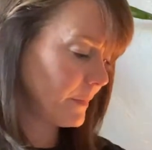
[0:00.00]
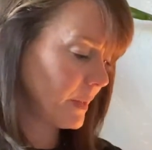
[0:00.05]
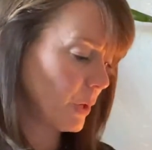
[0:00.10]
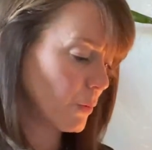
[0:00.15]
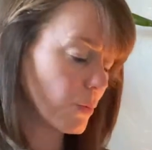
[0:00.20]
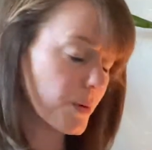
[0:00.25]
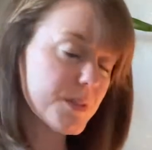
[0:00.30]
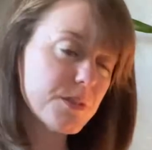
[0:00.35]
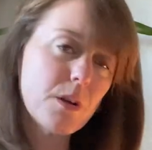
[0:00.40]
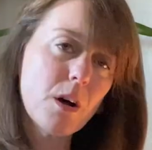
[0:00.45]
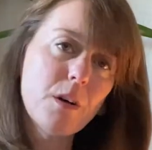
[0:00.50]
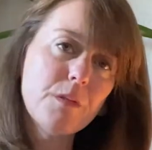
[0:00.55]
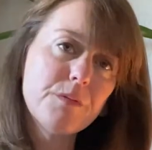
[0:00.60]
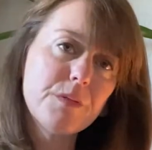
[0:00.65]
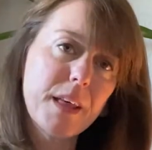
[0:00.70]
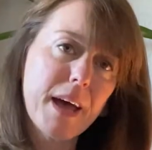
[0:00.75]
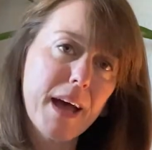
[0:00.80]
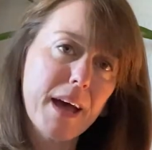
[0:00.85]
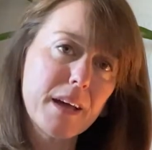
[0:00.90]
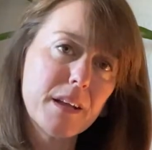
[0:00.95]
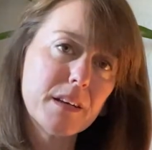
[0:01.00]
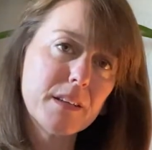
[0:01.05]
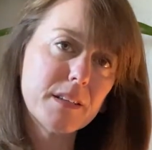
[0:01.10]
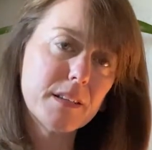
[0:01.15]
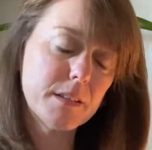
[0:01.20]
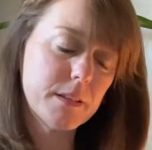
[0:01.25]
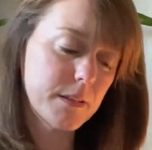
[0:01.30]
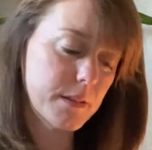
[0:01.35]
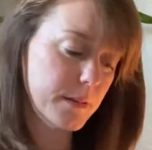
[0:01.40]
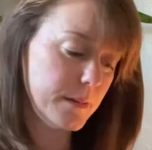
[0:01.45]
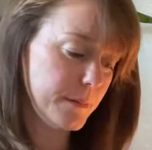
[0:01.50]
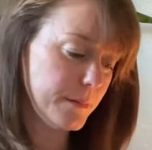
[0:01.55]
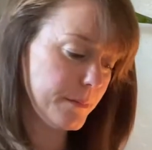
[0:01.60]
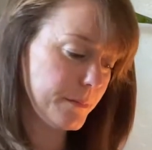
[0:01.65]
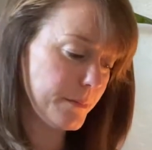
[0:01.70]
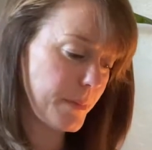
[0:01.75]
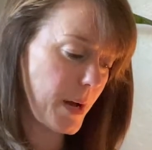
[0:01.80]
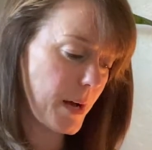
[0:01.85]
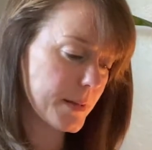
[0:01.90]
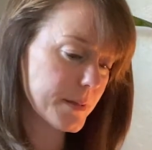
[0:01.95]
Resolve that,
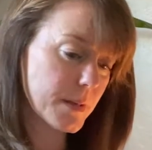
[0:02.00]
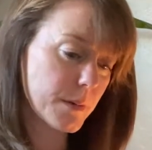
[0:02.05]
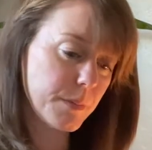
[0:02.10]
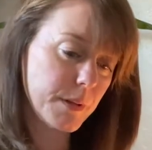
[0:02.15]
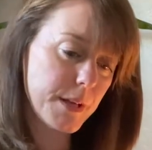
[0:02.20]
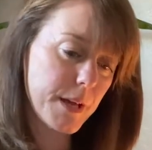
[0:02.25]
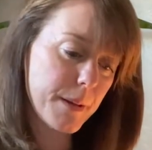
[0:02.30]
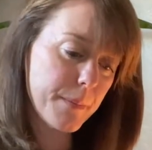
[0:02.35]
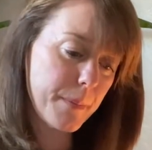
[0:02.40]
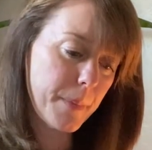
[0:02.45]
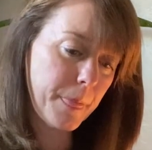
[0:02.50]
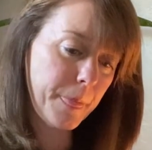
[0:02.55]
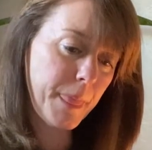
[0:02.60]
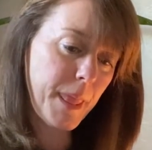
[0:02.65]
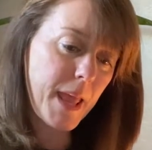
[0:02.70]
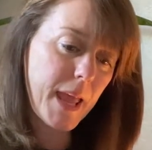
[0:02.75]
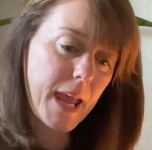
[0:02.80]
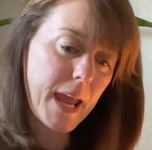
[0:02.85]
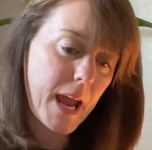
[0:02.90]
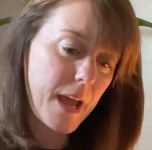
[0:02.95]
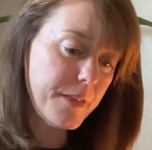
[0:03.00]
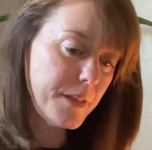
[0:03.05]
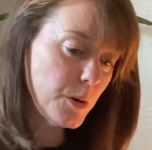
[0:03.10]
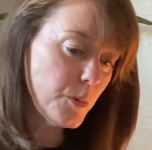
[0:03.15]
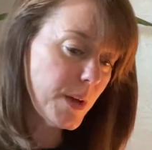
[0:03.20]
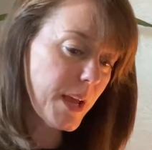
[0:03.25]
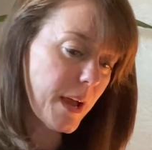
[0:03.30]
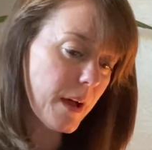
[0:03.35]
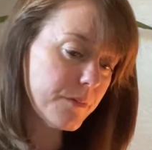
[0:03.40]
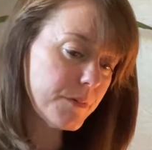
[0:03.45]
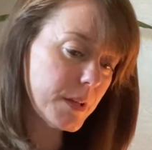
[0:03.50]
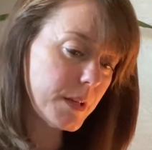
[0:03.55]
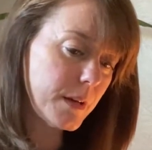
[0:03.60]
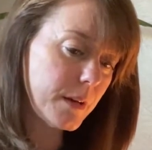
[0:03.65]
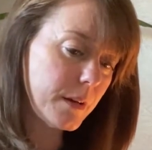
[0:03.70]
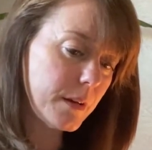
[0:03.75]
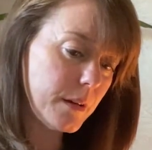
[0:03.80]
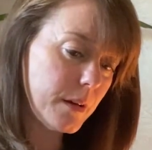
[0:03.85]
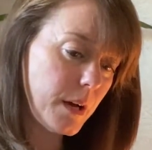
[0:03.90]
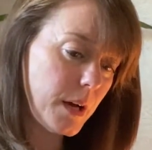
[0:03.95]
possibly. And then we have
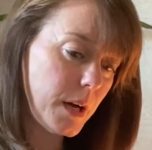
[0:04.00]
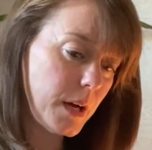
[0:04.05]
the